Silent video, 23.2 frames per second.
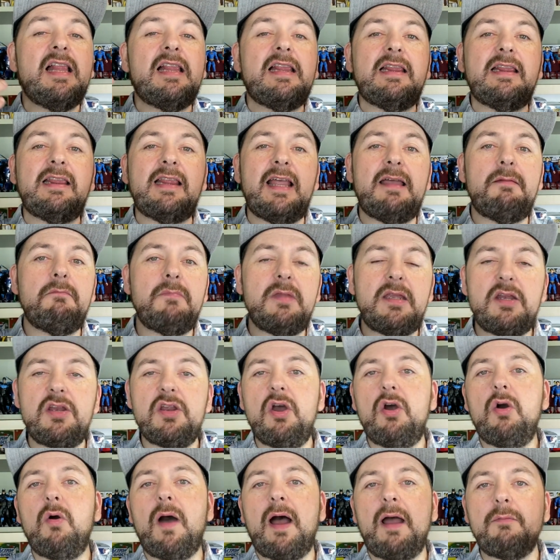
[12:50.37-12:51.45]
Let me
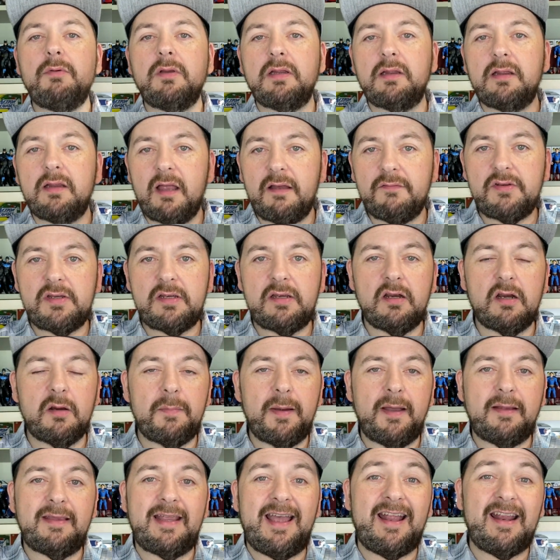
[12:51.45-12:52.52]
know. I would love to hear
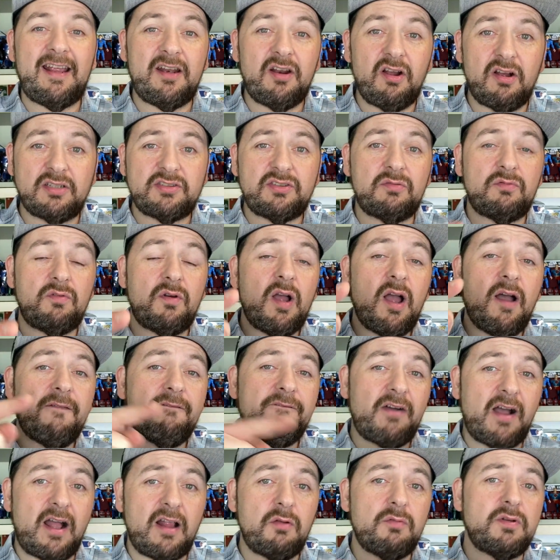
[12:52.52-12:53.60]
about that. And also,
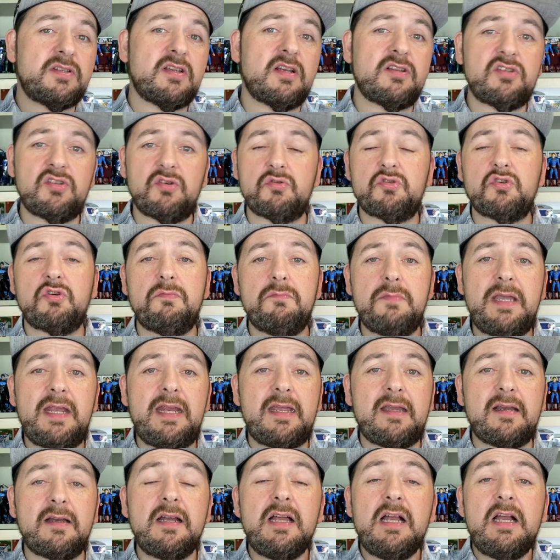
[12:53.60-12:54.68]
follow us on social
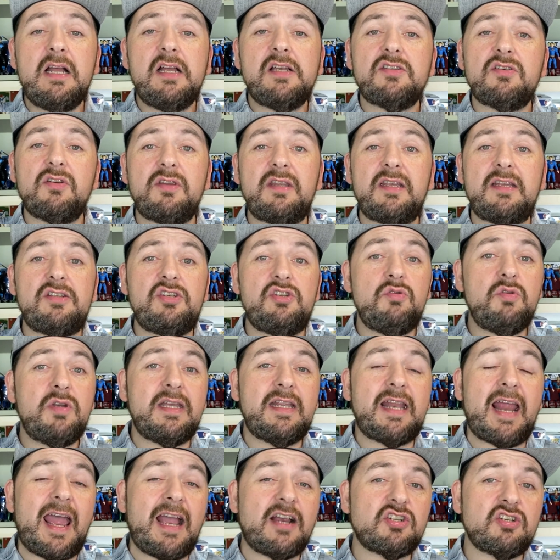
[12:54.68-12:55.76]
media so that you
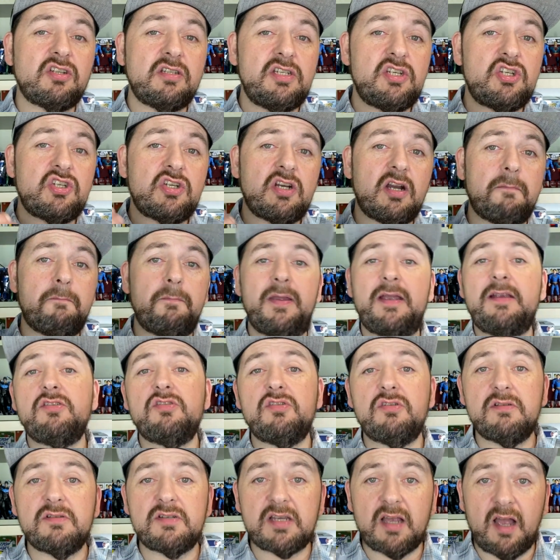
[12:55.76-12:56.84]
can actually share
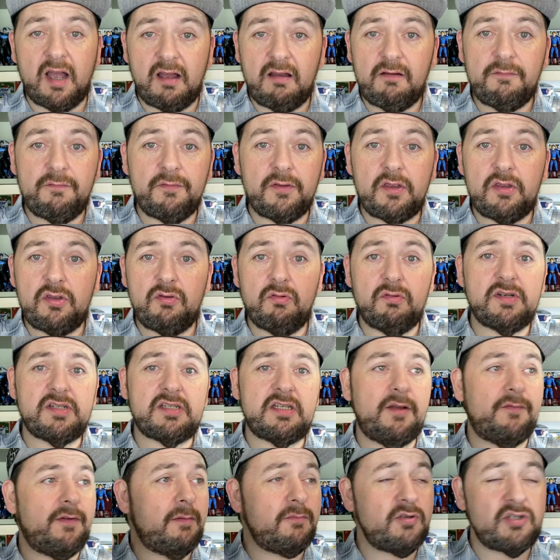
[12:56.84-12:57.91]
pictures of your
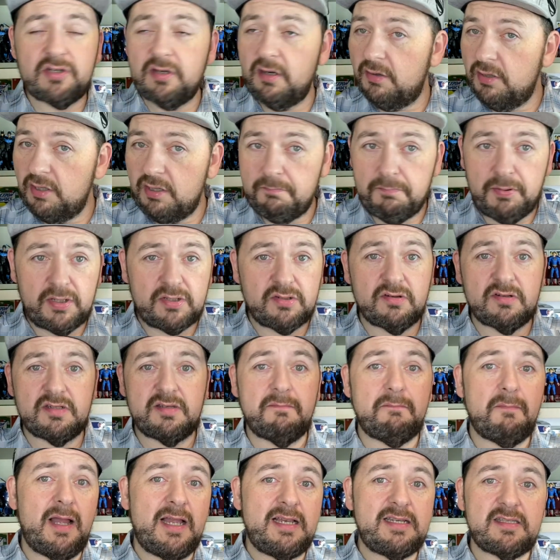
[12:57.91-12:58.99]
stuff. I'm sharing you pictures
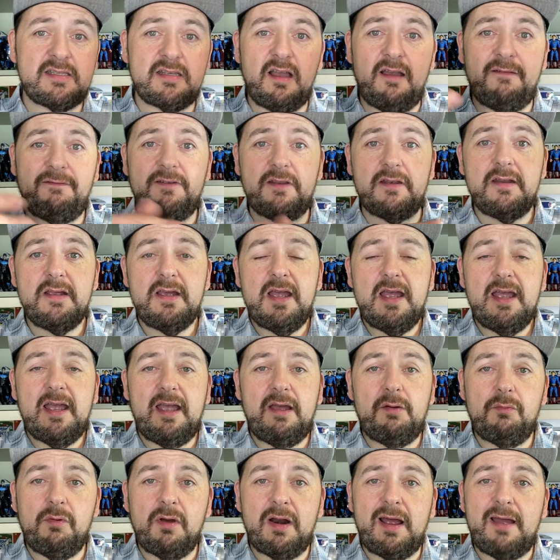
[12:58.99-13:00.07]
of my stuff and,
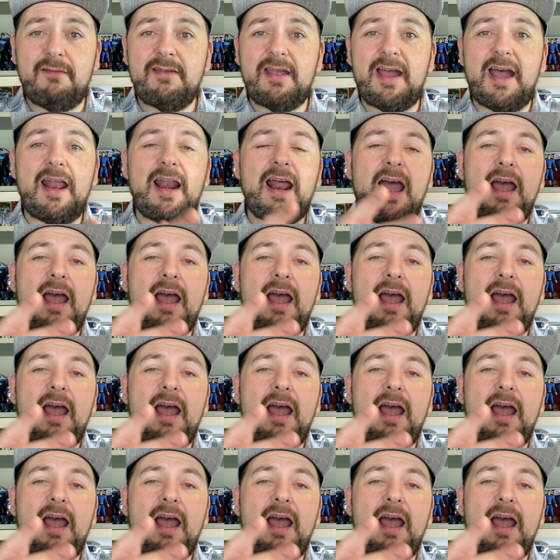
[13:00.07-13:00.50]
and what I've got.